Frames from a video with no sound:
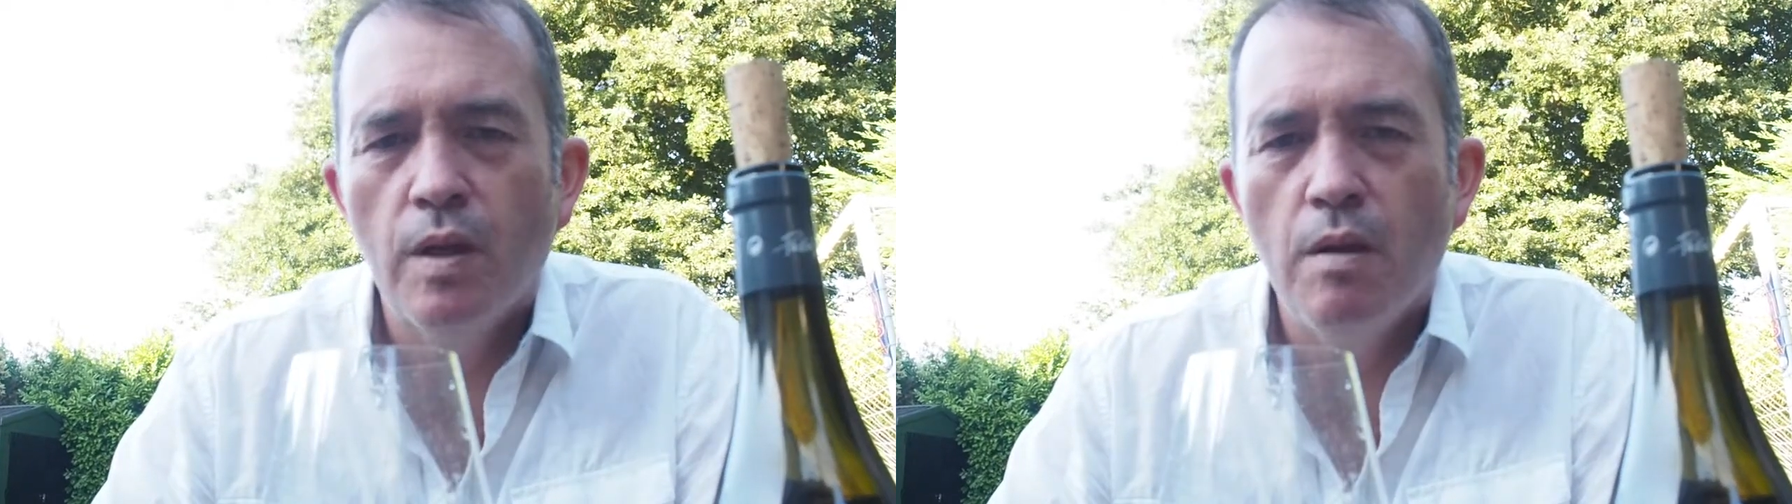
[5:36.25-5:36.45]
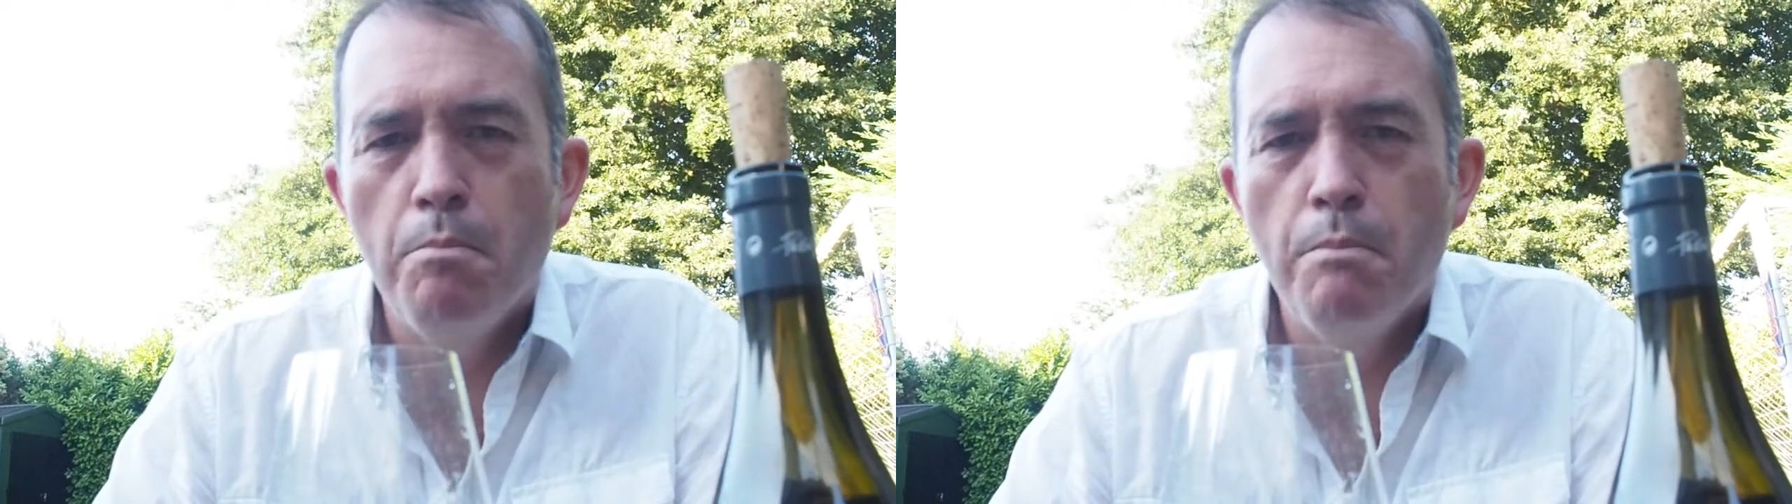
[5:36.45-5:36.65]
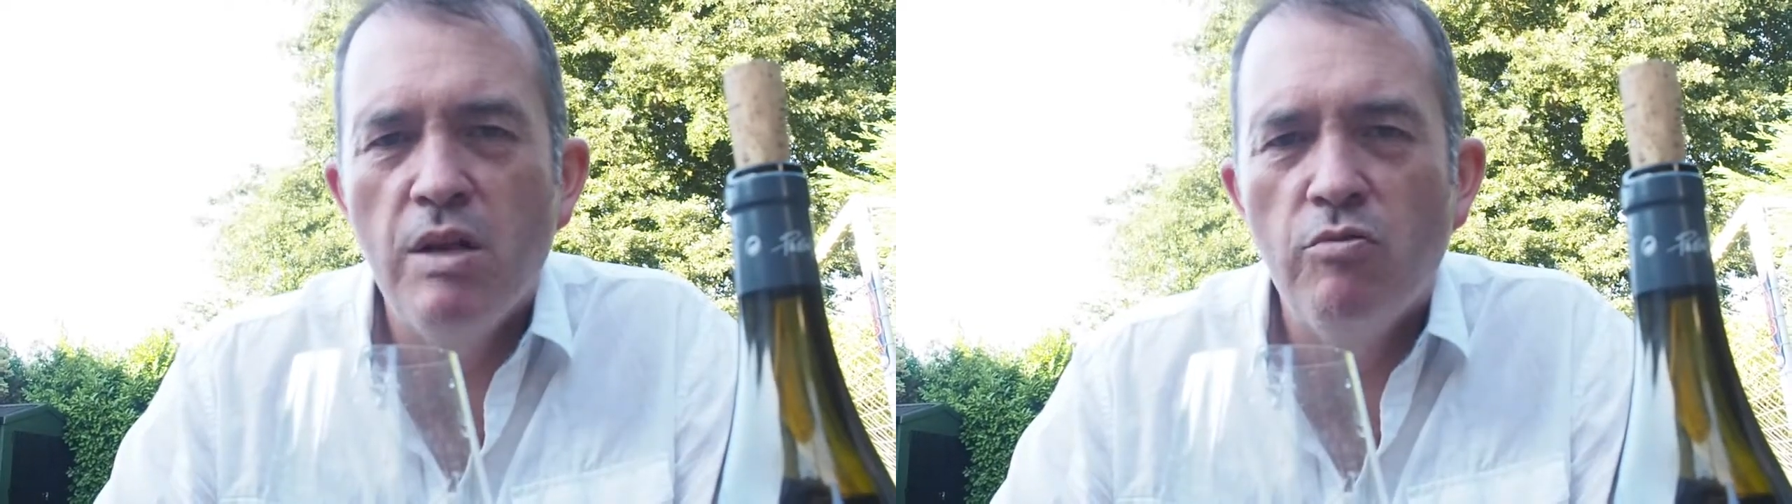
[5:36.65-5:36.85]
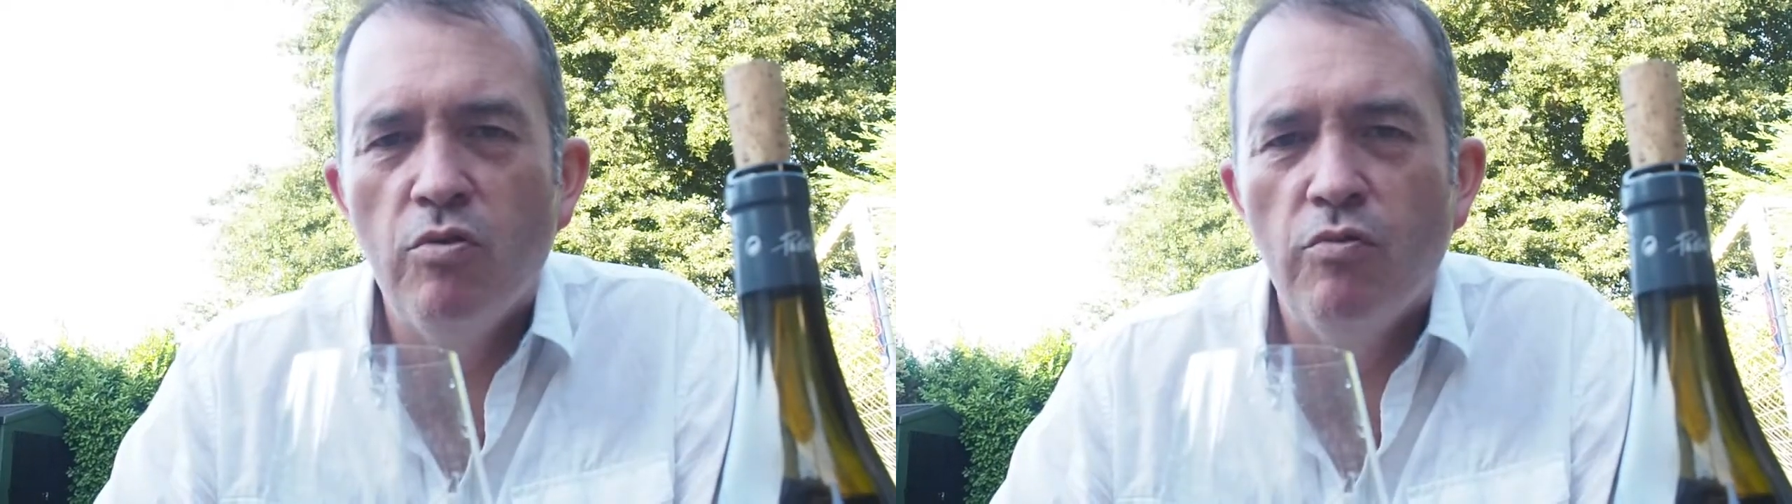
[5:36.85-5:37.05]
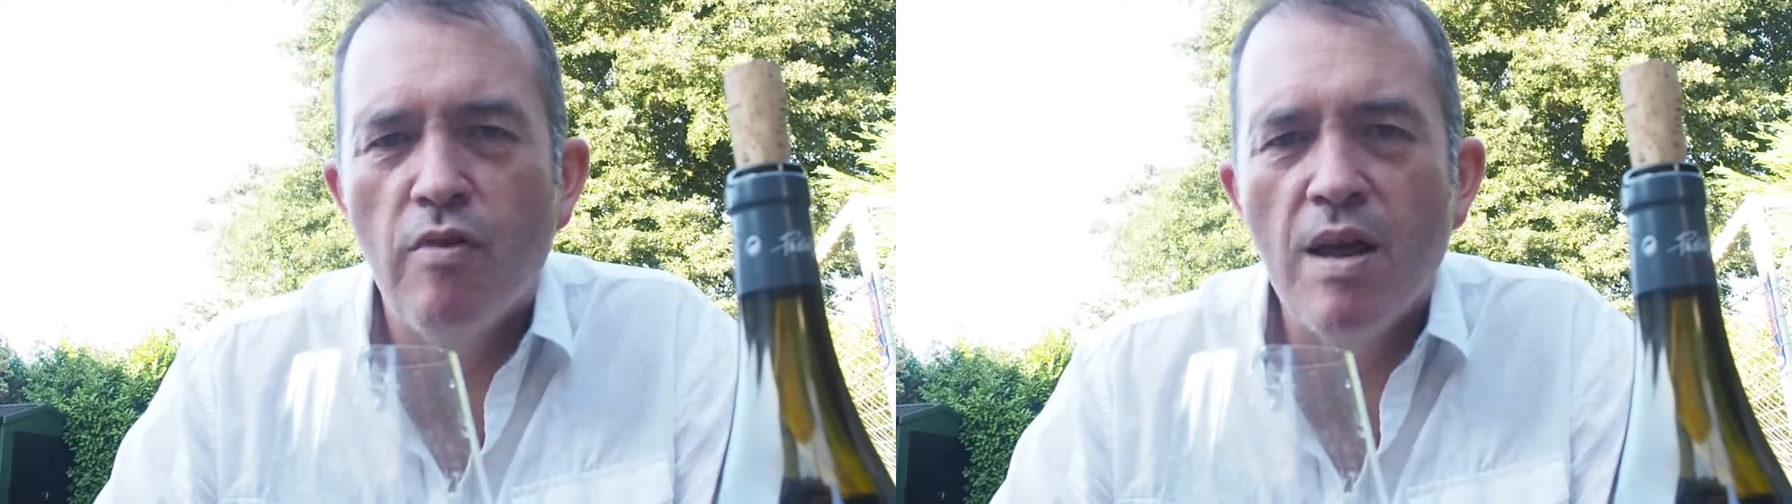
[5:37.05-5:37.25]
mineral
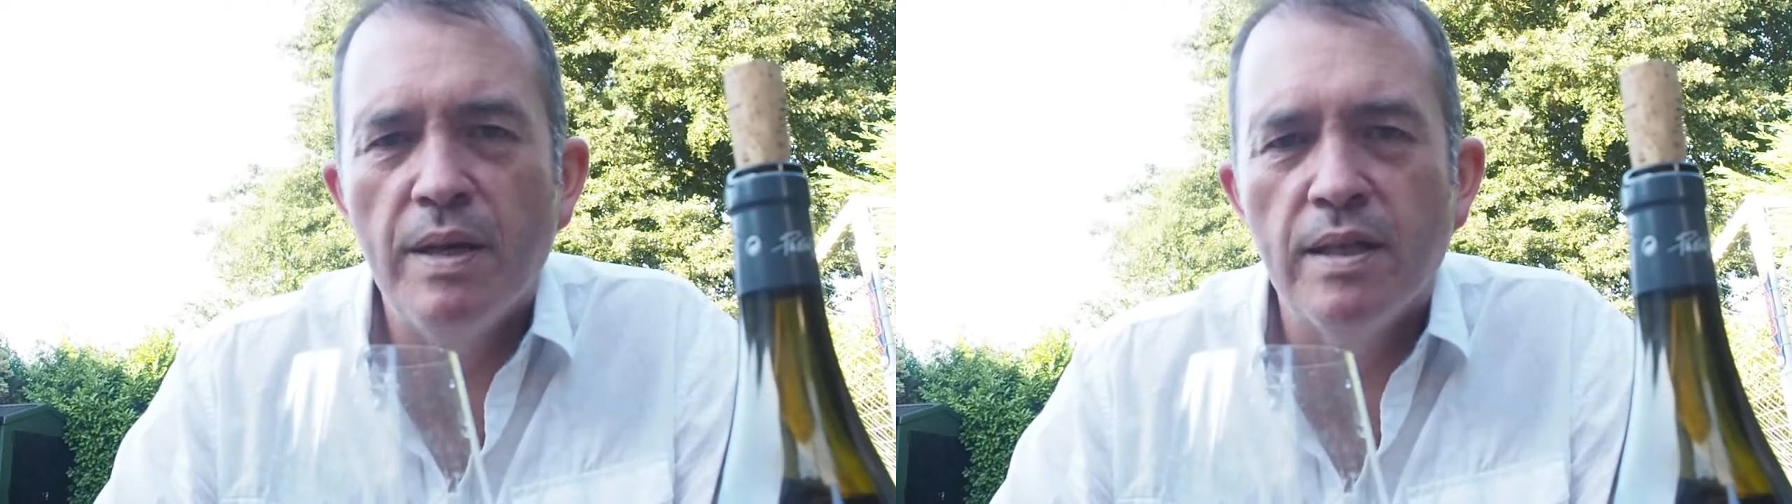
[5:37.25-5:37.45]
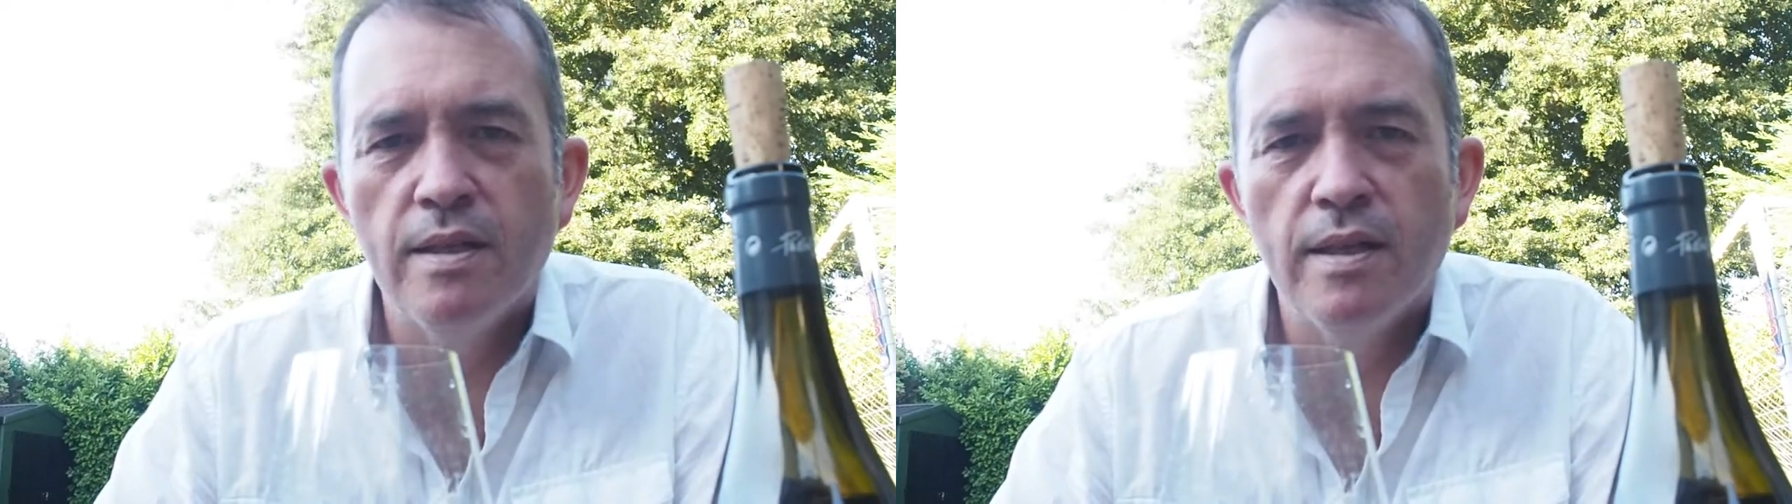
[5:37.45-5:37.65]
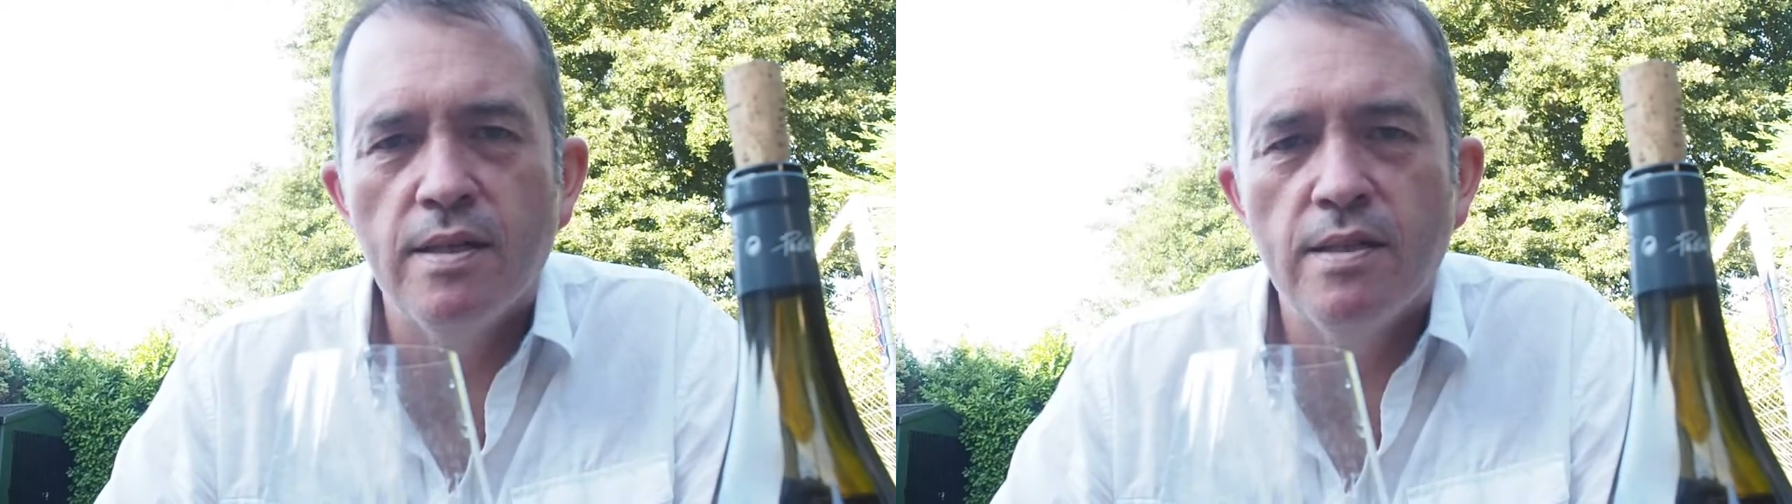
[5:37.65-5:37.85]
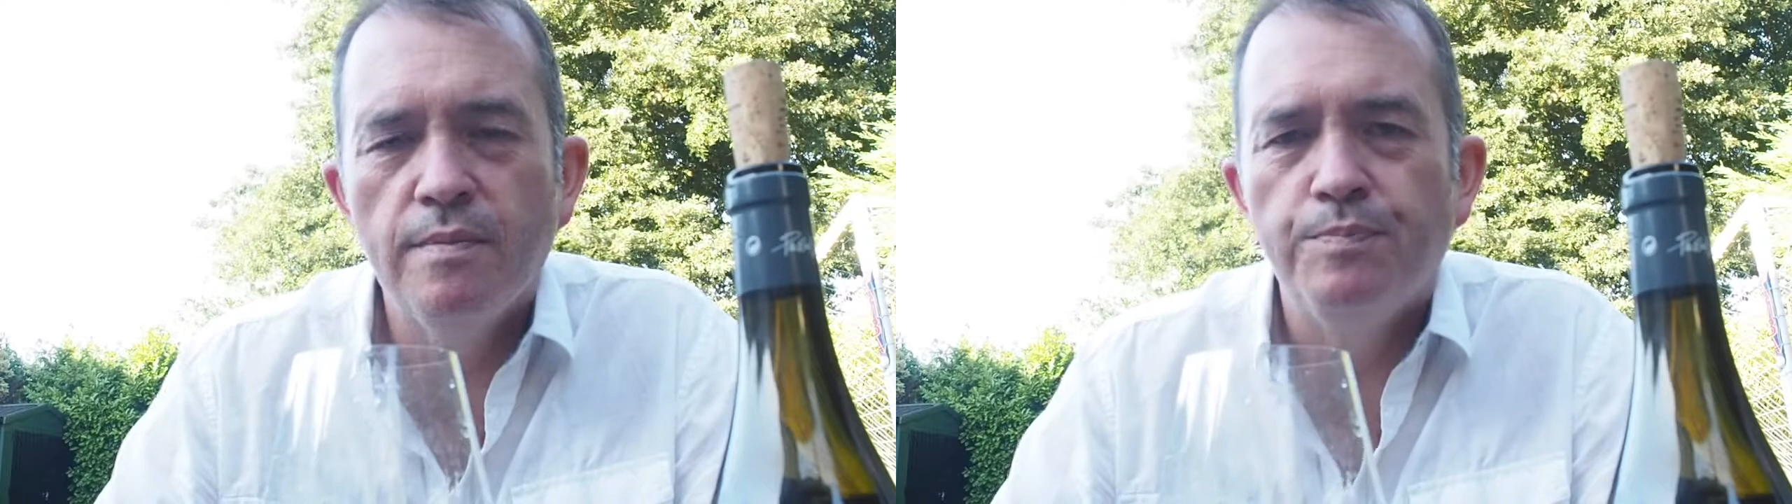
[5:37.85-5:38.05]
framing to this.